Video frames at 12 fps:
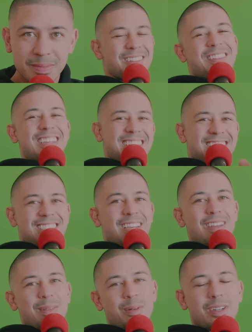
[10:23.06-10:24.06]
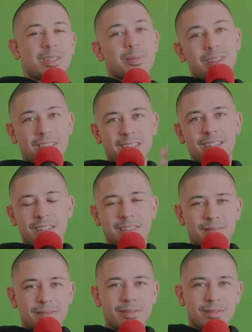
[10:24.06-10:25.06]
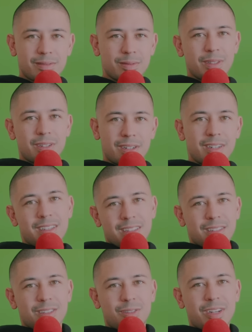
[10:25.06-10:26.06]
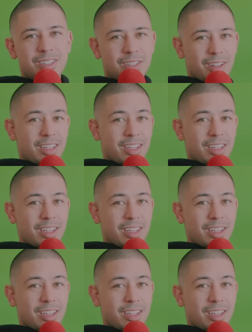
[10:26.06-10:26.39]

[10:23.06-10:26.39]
No, I'm kidding. Save that person. And then, you know, when they're in the stretcher,